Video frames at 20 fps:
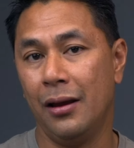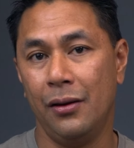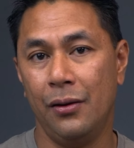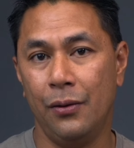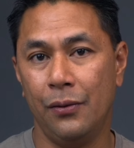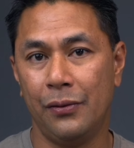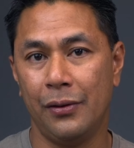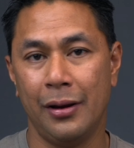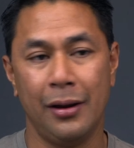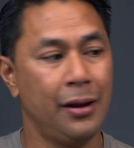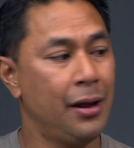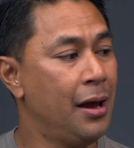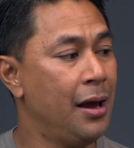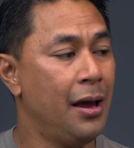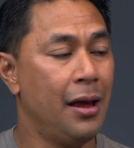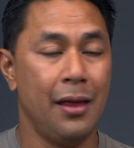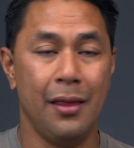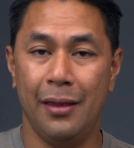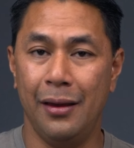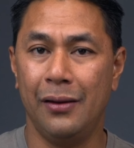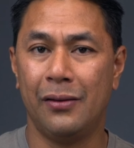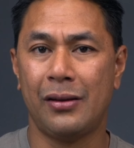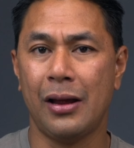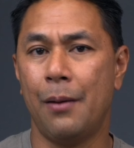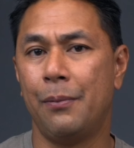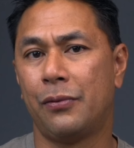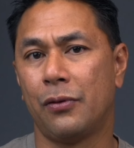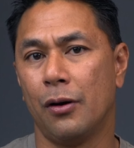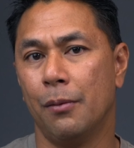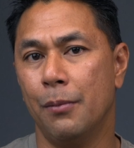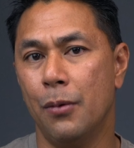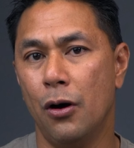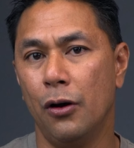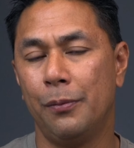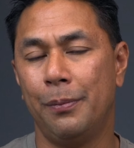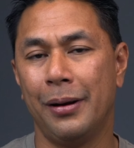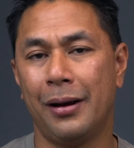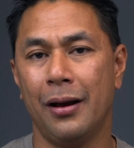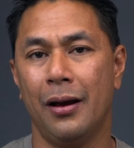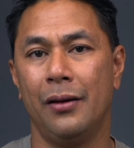using these types of
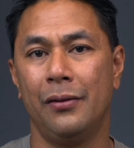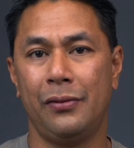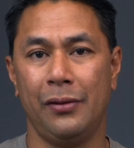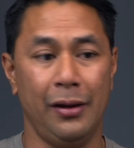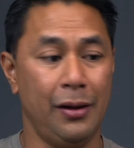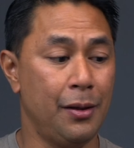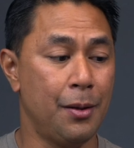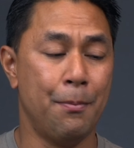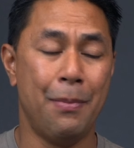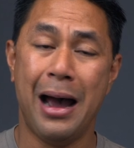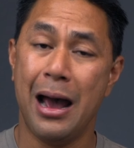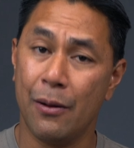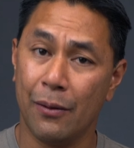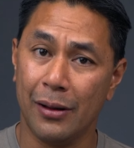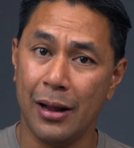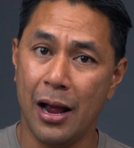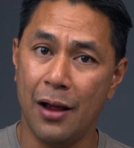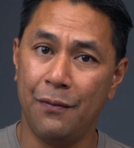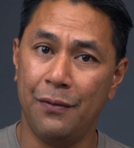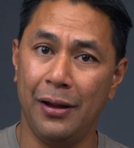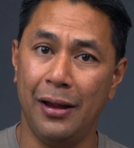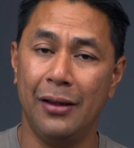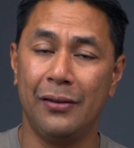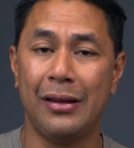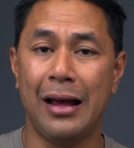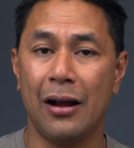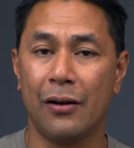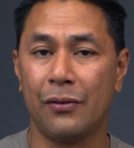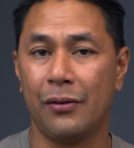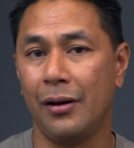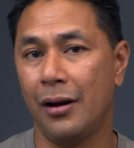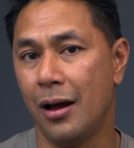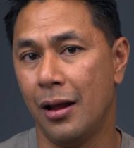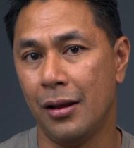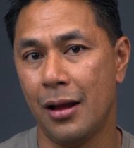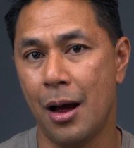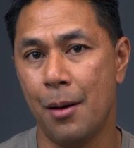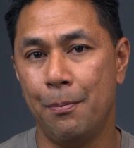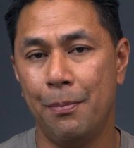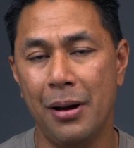remotes because the battery life is actually a
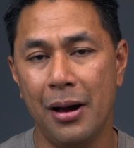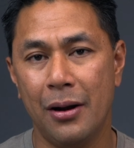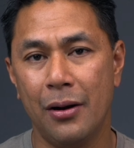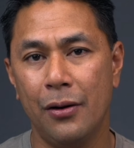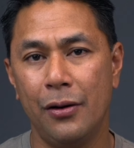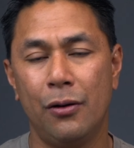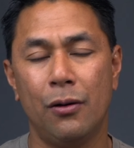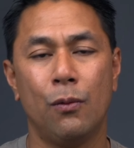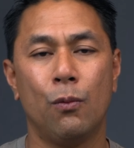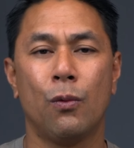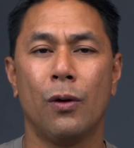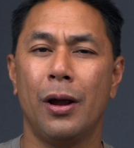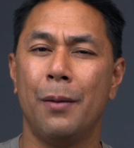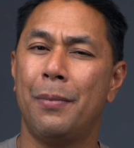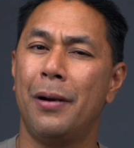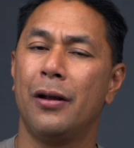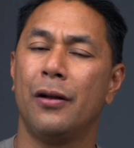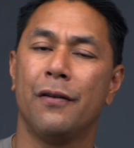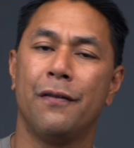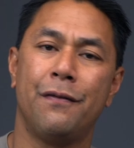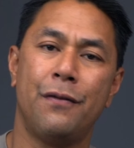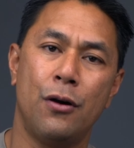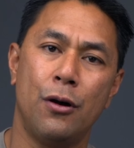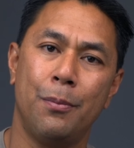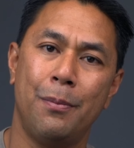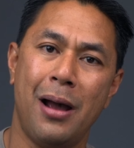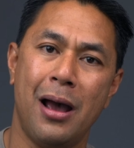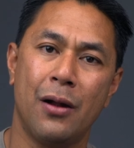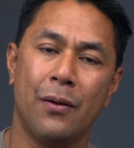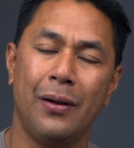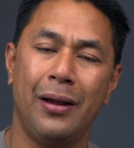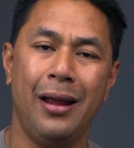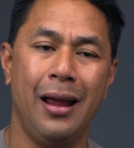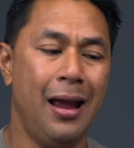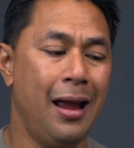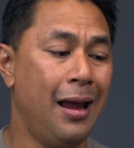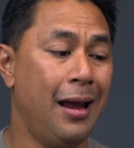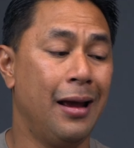lot better. You don't worry about your phone battery.